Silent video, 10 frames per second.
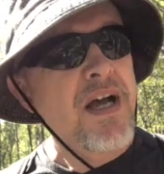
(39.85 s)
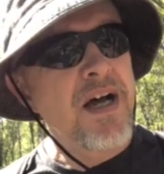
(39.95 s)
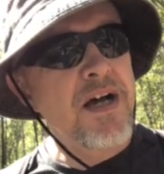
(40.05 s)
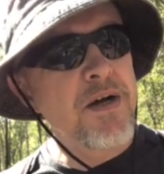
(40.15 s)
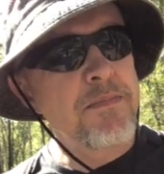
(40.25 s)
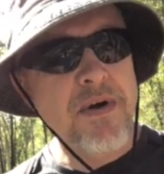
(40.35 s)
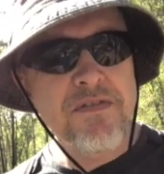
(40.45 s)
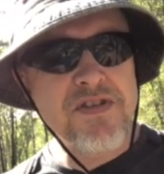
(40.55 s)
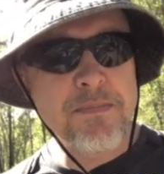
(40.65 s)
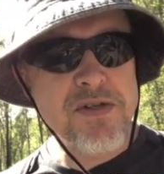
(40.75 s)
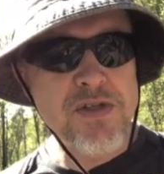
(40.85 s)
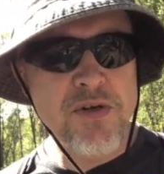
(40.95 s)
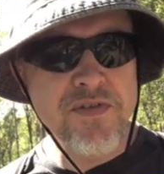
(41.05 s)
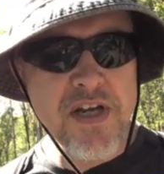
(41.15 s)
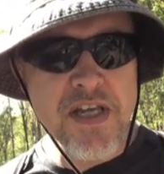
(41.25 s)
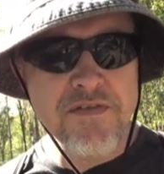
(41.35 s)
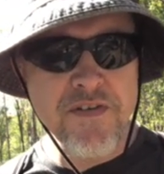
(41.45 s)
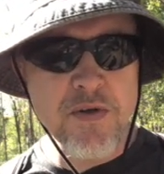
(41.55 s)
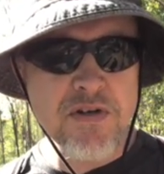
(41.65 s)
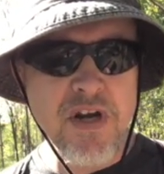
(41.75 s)
I've set myself a
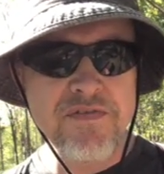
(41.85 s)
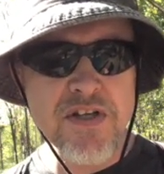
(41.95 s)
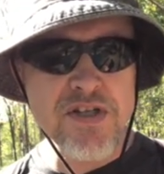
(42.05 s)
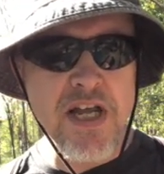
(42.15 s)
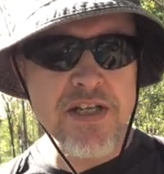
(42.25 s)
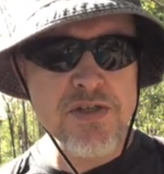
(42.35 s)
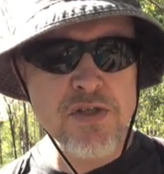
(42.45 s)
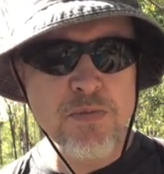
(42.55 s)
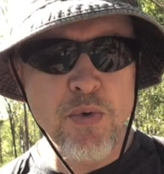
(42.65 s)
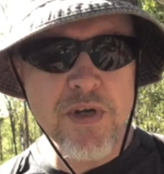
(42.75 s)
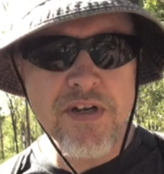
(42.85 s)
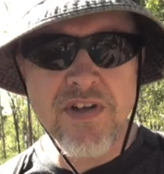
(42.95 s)
photographic challenge this morning.